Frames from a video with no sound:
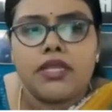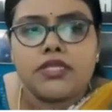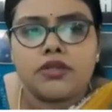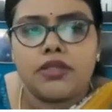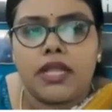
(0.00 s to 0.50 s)

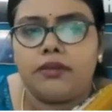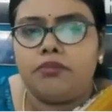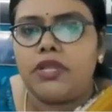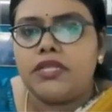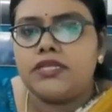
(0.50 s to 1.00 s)
So that
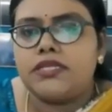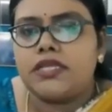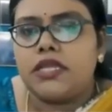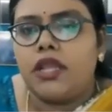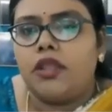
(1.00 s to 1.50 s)
means
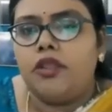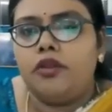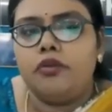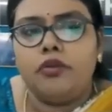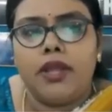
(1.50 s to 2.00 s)

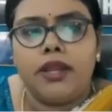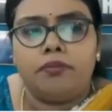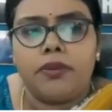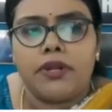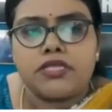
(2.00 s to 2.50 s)

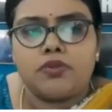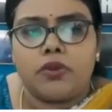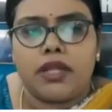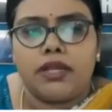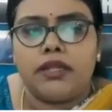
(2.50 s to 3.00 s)
un plus 1